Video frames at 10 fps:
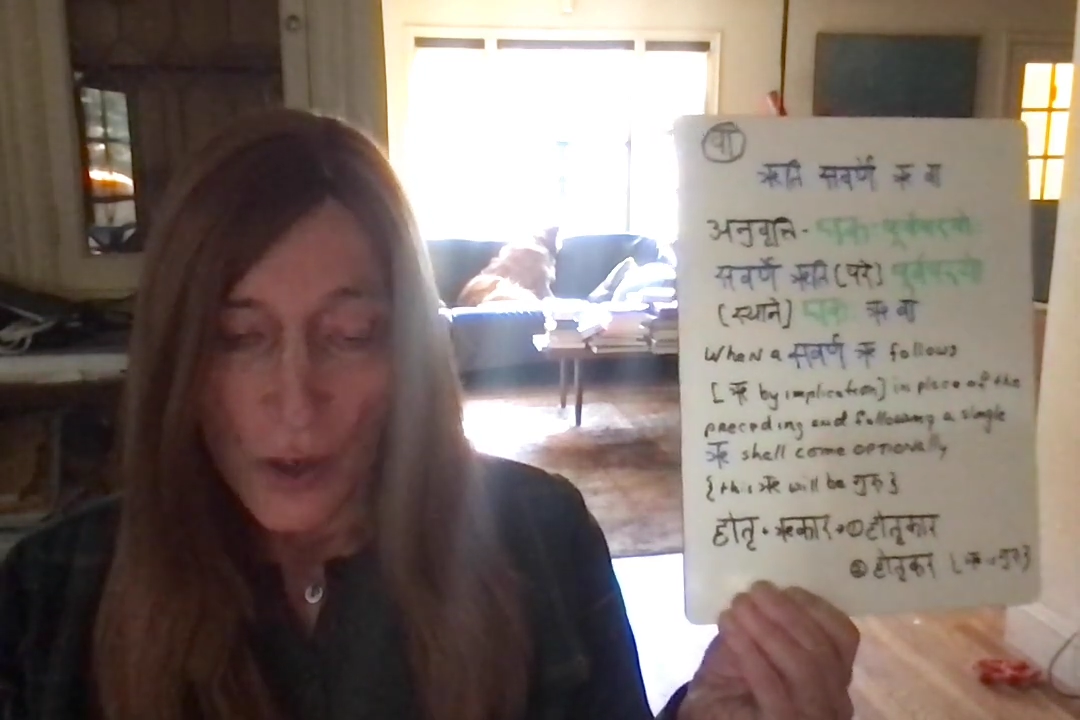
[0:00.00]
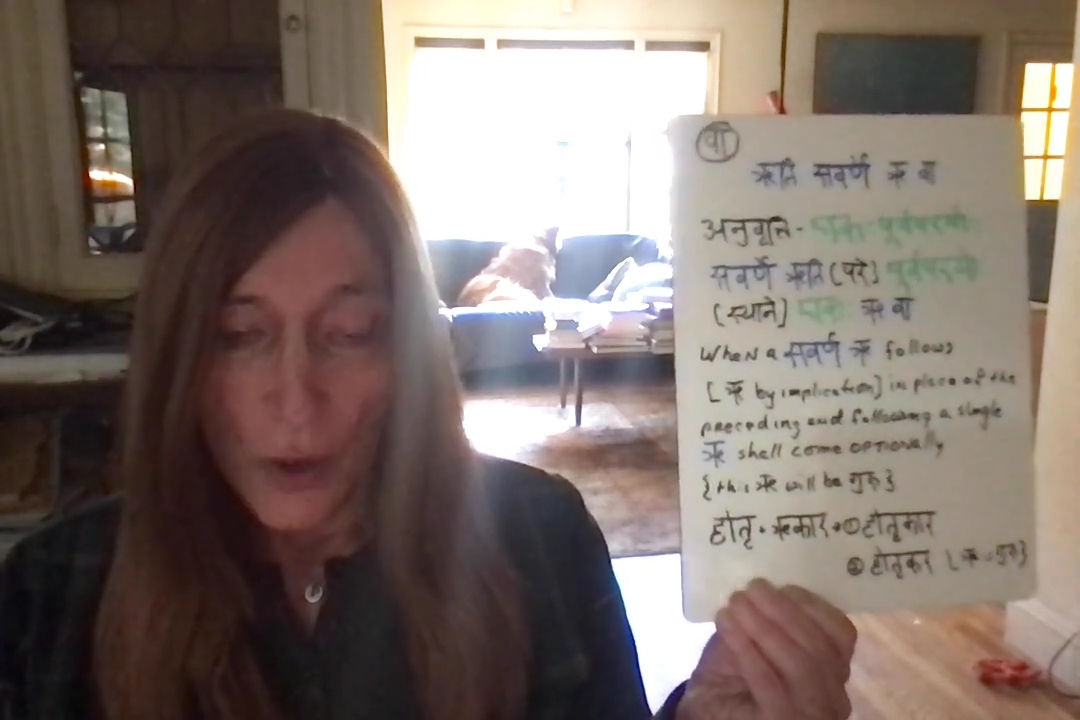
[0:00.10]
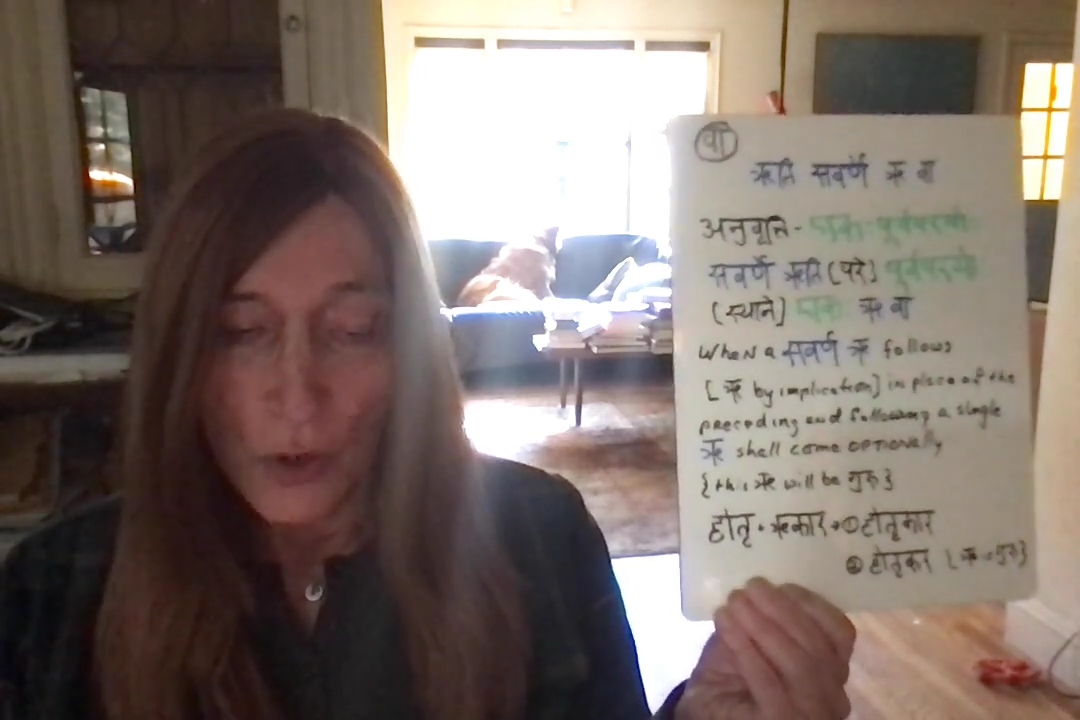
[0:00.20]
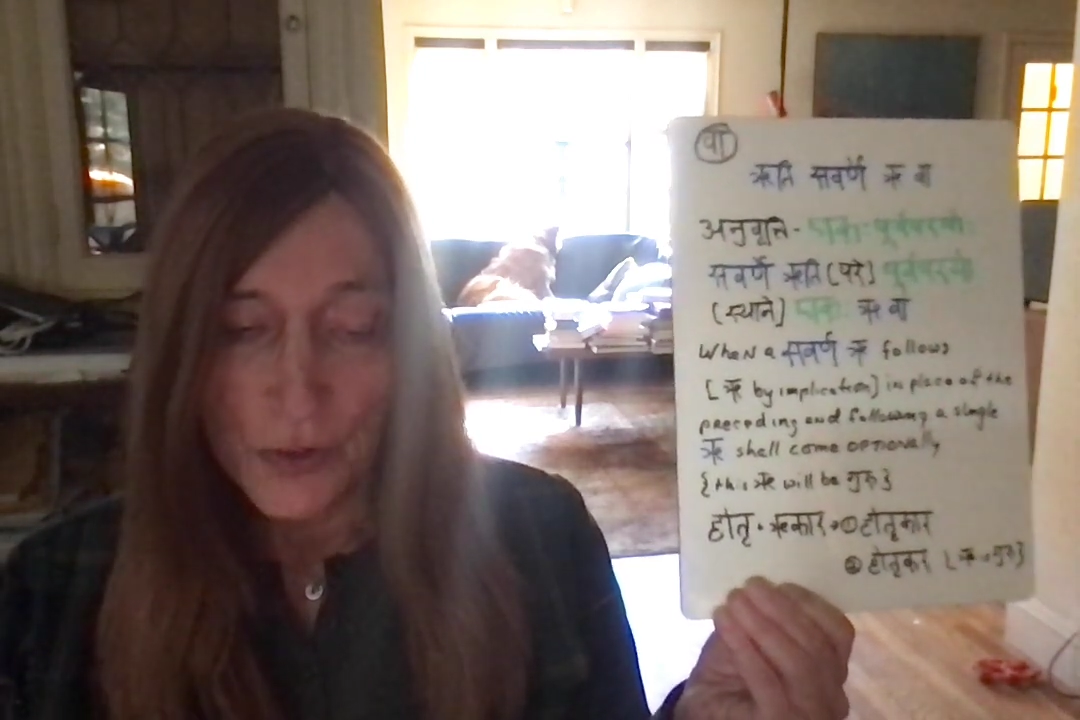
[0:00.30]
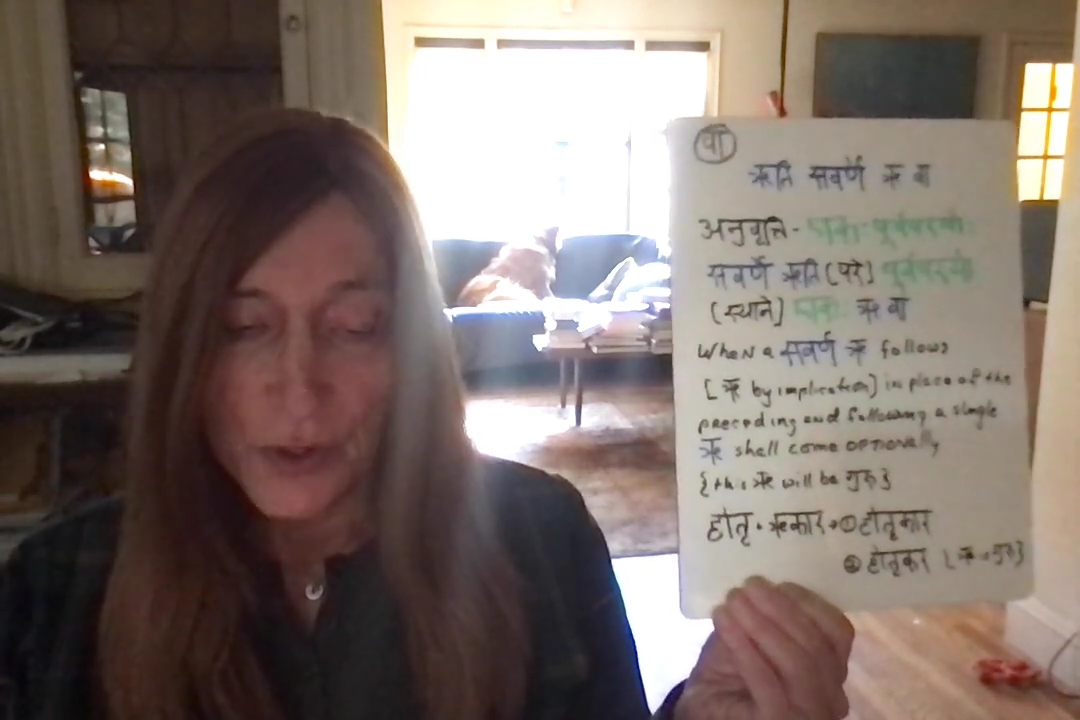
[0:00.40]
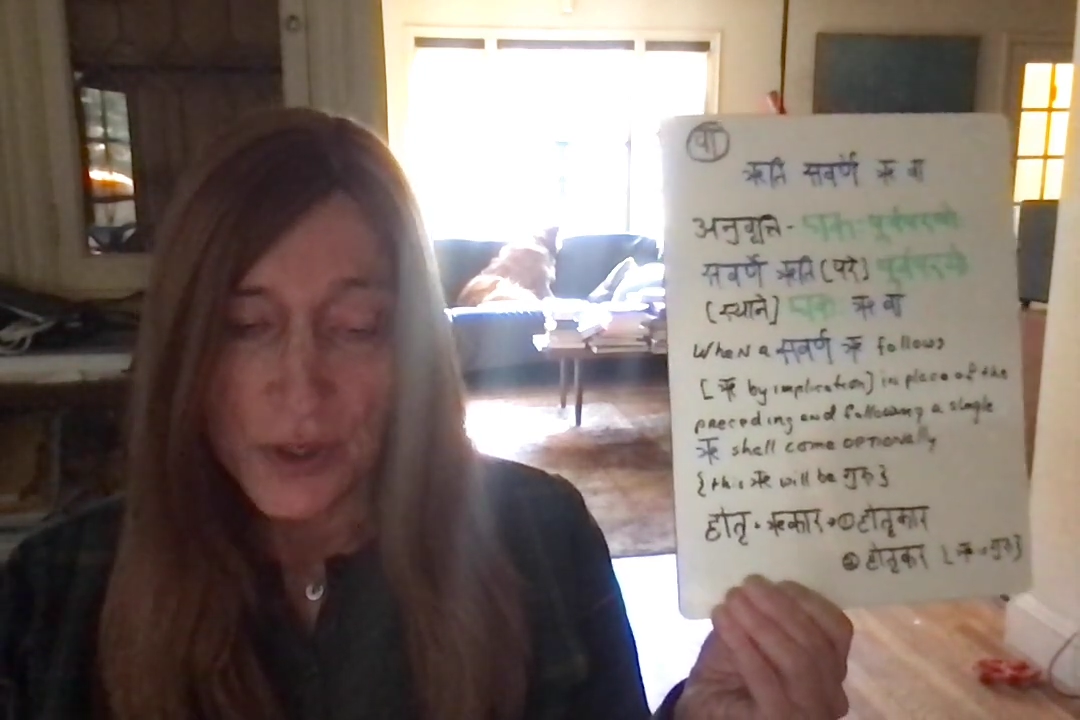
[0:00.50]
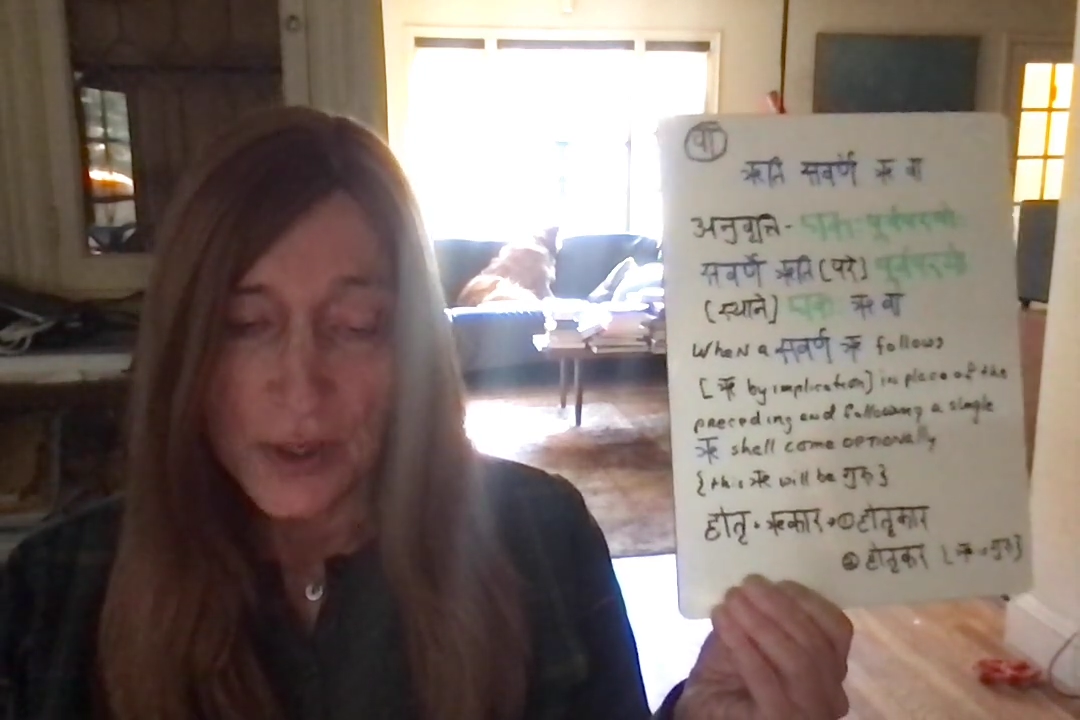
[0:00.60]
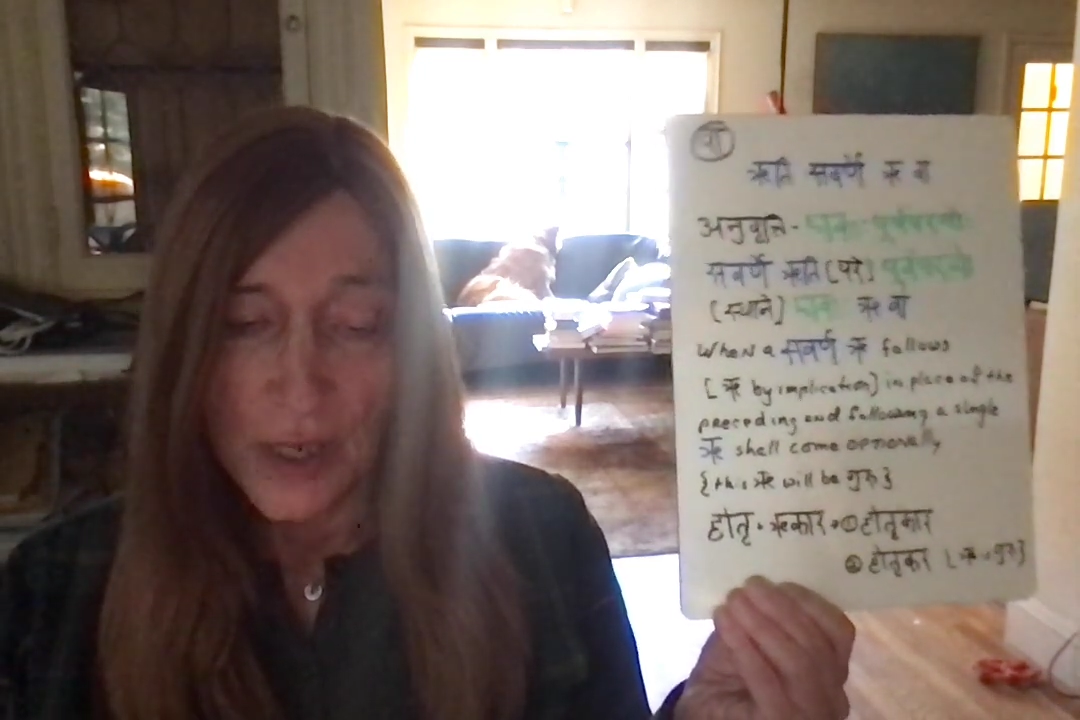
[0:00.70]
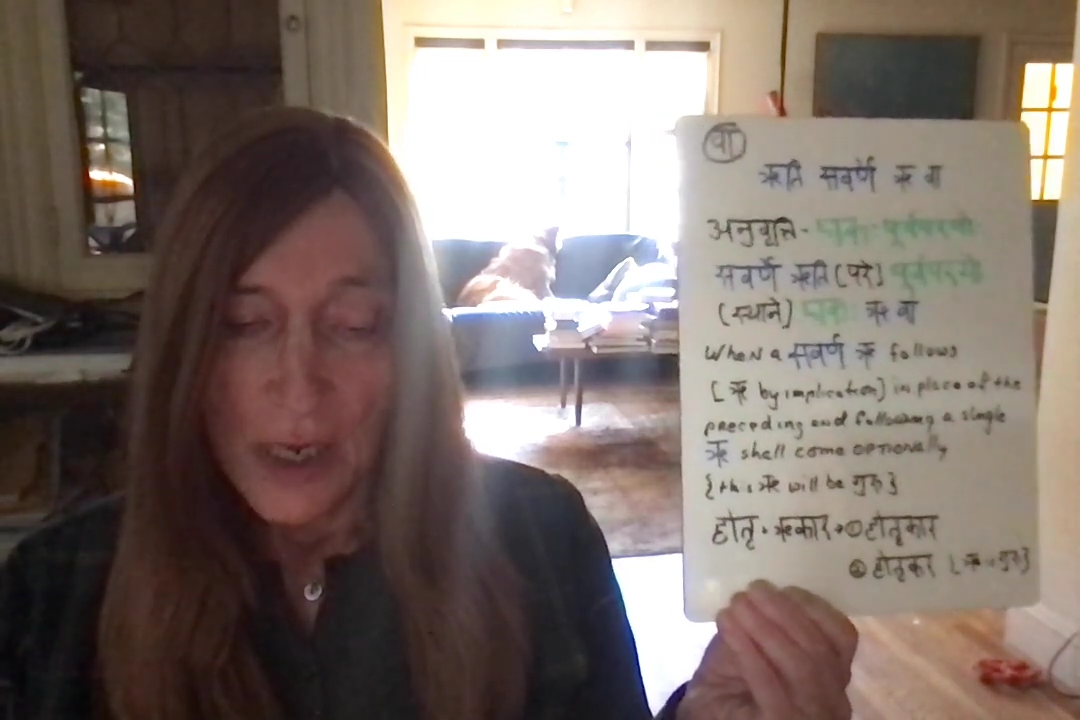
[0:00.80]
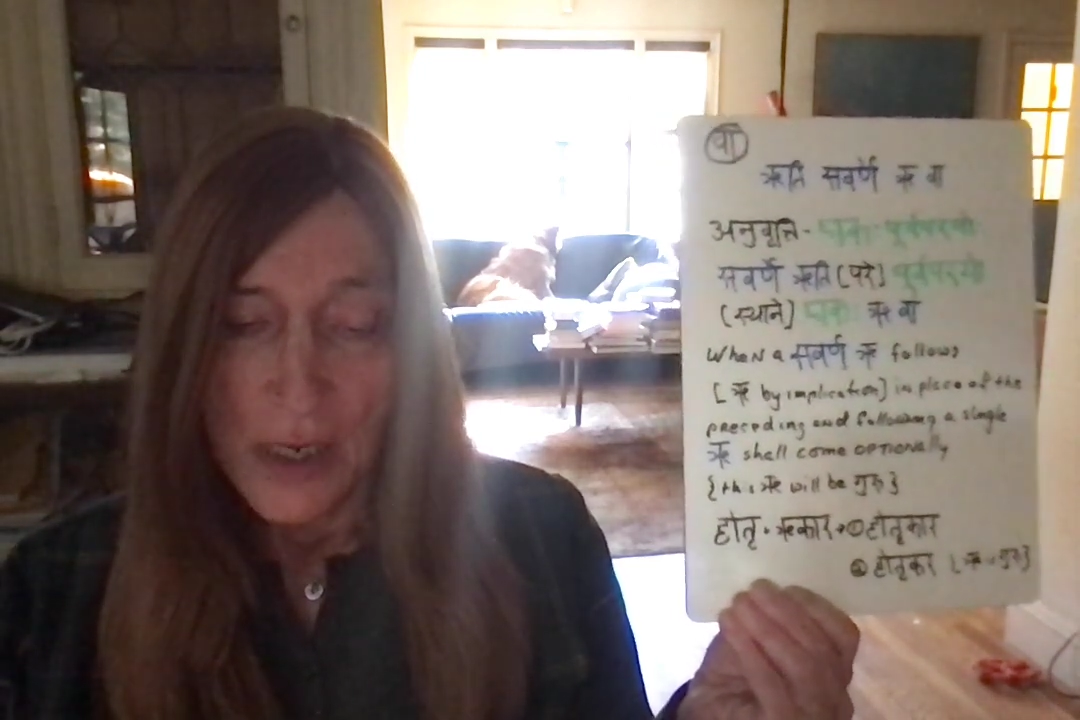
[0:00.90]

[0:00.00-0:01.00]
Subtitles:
Hotr